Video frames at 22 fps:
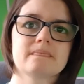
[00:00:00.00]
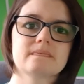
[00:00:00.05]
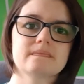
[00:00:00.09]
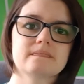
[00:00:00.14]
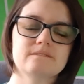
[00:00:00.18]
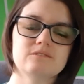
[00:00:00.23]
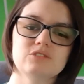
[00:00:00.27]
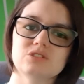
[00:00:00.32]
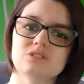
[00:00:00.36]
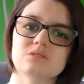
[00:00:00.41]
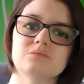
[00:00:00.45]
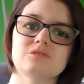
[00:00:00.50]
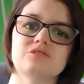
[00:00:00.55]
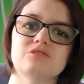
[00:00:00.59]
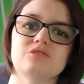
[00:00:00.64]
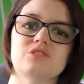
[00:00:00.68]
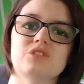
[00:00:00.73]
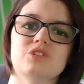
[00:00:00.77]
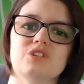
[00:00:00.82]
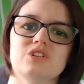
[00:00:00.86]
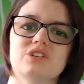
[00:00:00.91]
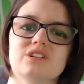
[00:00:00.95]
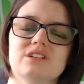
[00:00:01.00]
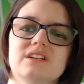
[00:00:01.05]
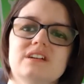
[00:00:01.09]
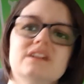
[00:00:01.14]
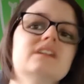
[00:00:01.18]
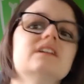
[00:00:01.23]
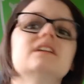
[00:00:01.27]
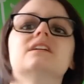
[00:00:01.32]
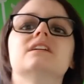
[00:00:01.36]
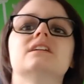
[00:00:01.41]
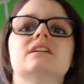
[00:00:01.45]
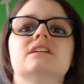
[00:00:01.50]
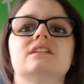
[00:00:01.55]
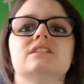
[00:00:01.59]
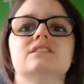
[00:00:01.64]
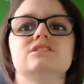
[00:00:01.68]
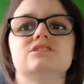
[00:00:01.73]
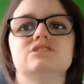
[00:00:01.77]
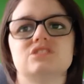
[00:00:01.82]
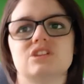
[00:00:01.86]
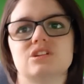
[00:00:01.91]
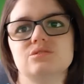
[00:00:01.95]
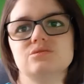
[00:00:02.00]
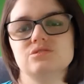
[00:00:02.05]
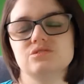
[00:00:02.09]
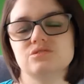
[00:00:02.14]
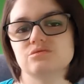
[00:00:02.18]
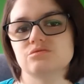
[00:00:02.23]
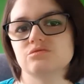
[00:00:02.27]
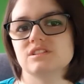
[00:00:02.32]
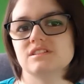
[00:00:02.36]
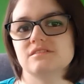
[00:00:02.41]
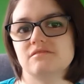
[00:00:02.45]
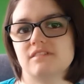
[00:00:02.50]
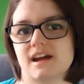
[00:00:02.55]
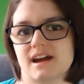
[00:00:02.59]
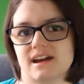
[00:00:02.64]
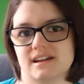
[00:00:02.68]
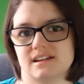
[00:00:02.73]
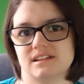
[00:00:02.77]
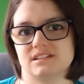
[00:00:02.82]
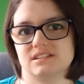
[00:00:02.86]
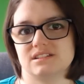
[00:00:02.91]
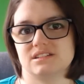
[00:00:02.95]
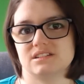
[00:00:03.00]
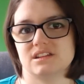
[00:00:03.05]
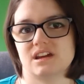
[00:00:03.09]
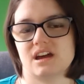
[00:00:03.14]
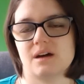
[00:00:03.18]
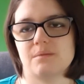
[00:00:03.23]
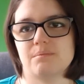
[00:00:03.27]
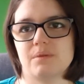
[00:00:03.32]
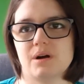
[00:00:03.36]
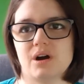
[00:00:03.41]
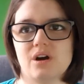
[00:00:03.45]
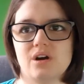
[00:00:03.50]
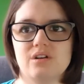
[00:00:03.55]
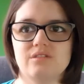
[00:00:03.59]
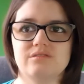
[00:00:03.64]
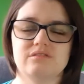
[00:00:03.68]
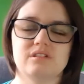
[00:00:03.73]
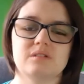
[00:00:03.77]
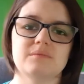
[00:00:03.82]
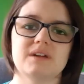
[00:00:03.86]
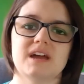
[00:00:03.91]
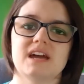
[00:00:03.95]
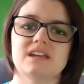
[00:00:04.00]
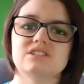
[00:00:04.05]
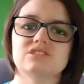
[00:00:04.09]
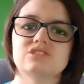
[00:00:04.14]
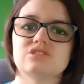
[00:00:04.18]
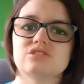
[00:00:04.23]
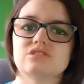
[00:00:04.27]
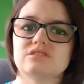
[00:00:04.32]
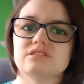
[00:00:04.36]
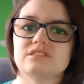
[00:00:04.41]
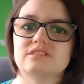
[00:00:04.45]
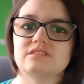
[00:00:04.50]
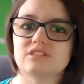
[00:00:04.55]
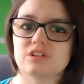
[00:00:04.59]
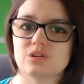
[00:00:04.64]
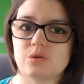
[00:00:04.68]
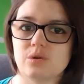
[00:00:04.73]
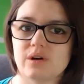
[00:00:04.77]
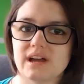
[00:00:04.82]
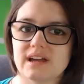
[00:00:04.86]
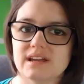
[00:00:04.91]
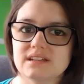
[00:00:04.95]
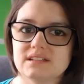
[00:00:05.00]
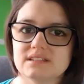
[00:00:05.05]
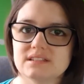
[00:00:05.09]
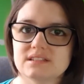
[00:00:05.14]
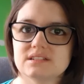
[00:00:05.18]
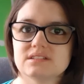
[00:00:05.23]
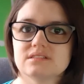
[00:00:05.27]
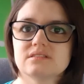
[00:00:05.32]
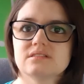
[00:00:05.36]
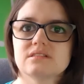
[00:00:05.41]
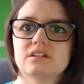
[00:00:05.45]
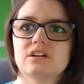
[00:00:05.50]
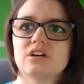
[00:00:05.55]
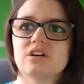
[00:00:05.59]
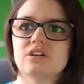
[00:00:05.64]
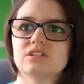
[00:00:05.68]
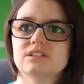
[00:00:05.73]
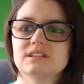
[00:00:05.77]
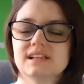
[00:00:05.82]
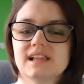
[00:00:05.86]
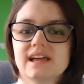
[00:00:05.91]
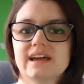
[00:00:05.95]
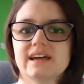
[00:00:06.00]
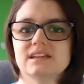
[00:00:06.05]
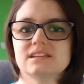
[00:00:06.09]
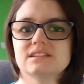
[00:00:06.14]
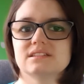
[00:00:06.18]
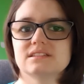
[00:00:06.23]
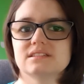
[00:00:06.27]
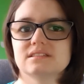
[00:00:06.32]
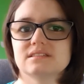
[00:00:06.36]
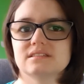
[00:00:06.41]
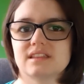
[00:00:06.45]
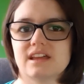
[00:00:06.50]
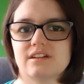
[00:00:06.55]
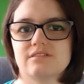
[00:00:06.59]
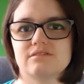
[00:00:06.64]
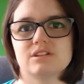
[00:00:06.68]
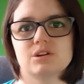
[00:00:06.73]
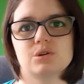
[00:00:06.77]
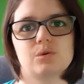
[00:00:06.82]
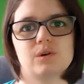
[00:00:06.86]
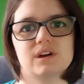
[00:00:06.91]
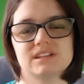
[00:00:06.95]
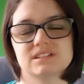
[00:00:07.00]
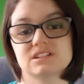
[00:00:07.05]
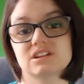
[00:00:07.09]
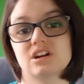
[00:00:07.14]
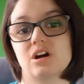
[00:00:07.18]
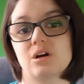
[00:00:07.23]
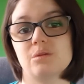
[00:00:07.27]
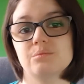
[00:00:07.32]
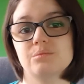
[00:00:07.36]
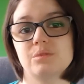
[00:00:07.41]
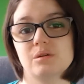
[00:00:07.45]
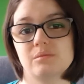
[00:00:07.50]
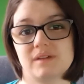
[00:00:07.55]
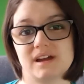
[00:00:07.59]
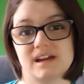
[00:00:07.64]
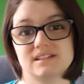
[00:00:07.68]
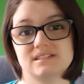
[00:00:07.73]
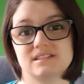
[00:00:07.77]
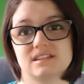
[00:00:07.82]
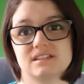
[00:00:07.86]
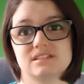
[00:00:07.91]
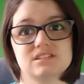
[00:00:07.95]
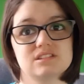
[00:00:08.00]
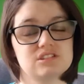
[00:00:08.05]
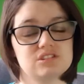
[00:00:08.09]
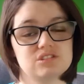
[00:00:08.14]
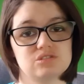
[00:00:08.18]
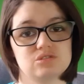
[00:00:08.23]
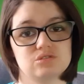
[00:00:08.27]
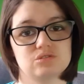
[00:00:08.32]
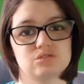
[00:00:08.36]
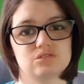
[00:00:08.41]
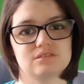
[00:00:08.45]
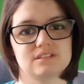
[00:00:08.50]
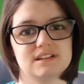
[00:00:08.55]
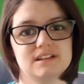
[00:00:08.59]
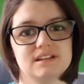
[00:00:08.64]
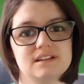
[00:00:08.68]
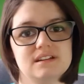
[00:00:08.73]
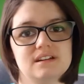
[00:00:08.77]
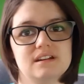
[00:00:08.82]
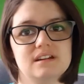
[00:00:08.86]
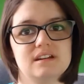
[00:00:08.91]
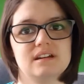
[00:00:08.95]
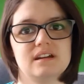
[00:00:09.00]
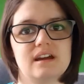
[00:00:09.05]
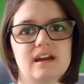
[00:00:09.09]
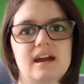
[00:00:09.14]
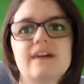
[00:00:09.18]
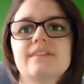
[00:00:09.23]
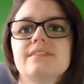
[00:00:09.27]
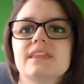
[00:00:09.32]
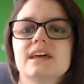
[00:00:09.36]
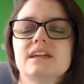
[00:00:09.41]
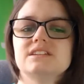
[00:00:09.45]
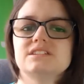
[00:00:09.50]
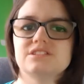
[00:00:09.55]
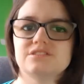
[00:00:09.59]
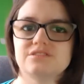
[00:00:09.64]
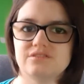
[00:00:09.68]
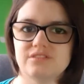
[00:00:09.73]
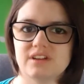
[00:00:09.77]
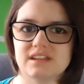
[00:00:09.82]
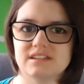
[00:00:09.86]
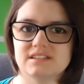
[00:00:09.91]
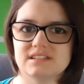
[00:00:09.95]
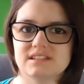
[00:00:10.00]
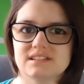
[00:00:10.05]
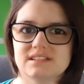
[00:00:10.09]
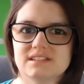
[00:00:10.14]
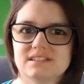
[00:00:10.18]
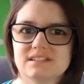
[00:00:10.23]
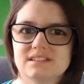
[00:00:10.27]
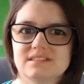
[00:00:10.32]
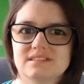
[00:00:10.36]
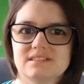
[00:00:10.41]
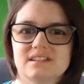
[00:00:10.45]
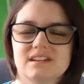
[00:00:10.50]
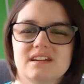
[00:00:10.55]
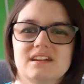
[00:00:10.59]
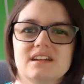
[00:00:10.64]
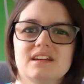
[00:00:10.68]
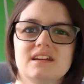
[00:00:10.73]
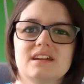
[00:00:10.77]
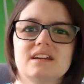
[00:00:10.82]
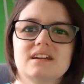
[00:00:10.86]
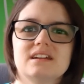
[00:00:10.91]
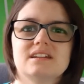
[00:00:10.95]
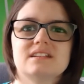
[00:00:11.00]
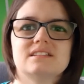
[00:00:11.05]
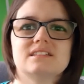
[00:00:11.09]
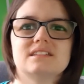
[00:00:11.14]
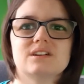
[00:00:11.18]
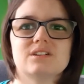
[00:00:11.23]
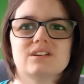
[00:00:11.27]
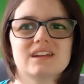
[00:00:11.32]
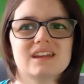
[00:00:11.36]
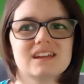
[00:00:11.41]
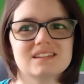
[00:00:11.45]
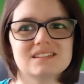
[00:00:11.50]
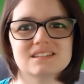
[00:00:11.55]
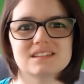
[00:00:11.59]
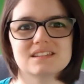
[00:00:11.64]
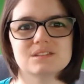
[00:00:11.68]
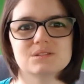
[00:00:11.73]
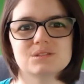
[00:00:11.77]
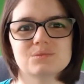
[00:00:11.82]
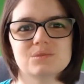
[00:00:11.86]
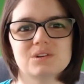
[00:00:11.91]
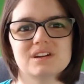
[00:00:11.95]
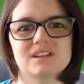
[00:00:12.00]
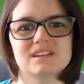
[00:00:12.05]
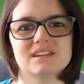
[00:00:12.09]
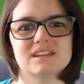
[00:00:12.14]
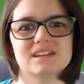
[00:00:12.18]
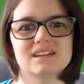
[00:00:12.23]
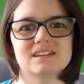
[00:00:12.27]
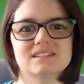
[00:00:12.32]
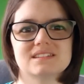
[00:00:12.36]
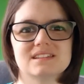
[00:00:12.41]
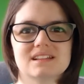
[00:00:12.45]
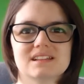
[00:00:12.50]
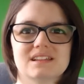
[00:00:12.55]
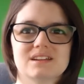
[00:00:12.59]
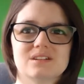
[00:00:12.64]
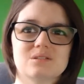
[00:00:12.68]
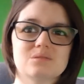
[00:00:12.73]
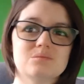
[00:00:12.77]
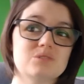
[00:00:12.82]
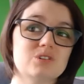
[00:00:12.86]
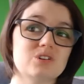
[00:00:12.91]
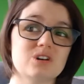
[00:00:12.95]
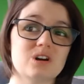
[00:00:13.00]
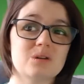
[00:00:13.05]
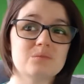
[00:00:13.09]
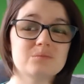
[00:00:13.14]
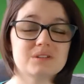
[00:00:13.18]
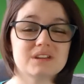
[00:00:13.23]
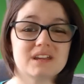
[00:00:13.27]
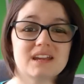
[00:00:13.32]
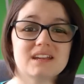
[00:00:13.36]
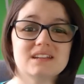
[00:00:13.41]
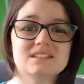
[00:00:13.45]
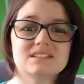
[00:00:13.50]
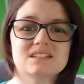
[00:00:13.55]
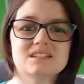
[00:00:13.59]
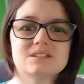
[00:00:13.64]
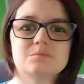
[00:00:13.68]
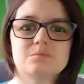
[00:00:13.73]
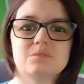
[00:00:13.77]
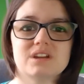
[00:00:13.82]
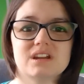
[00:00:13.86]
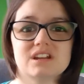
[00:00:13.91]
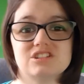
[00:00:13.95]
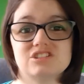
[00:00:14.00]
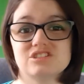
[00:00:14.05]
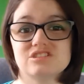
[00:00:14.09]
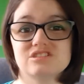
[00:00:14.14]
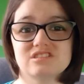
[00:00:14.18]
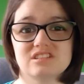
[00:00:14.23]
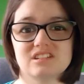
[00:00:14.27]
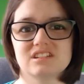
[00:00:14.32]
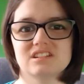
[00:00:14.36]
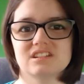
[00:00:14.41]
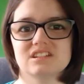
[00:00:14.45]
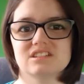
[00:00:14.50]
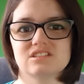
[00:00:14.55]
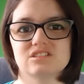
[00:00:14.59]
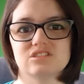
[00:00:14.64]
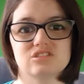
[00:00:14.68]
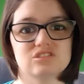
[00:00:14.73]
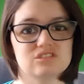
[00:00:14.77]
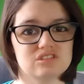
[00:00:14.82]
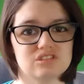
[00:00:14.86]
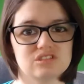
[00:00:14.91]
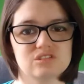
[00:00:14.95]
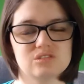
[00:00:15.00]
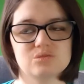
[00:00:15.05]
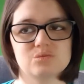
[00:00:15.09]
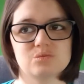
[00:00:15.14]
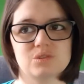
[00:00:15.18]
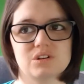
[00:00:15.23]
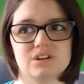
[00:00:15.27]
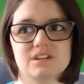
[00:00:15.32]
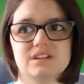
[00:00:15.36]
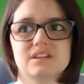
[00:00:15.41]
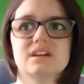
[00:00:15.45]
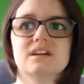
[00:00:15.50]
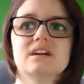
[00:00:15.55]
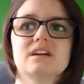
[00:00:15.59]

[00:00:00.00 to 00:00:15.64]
Rule number 4, don't rewrite apart from an editorial request unless that request compromises the story, and then defend it. Now I guess this one is a little more complicated, but I do think it's another good one.